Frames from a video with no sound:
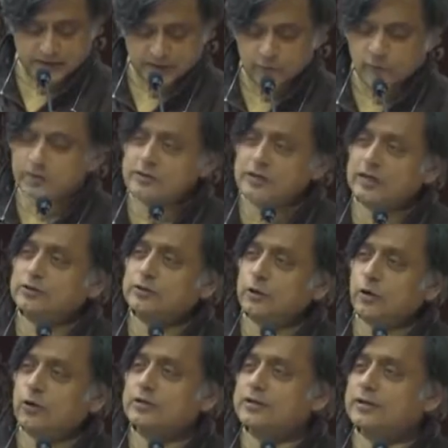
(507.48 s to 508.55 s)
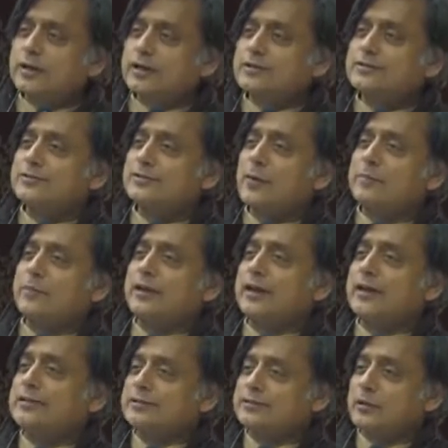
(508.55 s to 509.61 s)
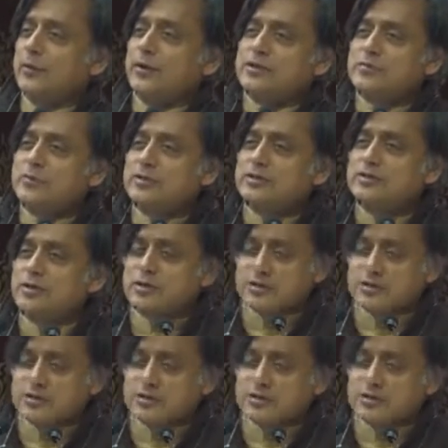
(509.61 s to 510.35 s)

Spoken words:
which they thought that replicating the Westminster